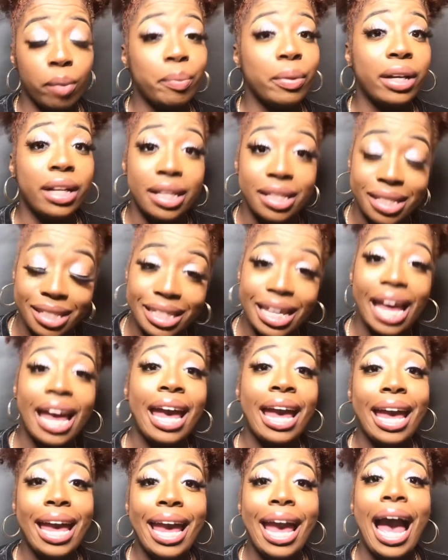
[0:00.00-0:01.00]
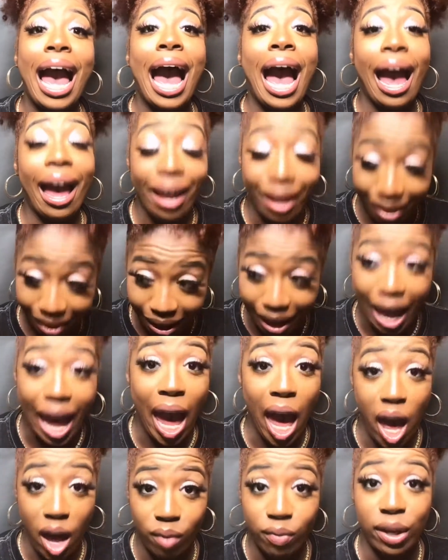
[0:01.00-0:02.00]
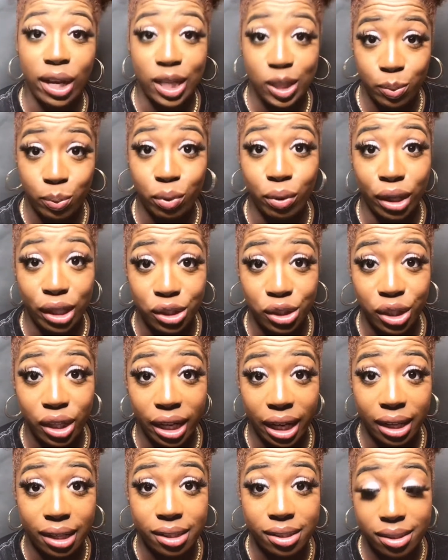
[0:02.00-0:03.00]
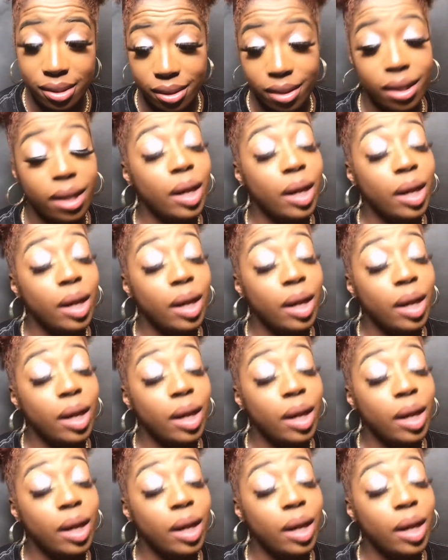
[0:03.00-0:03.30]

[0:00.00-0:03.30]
because they have expiration dates.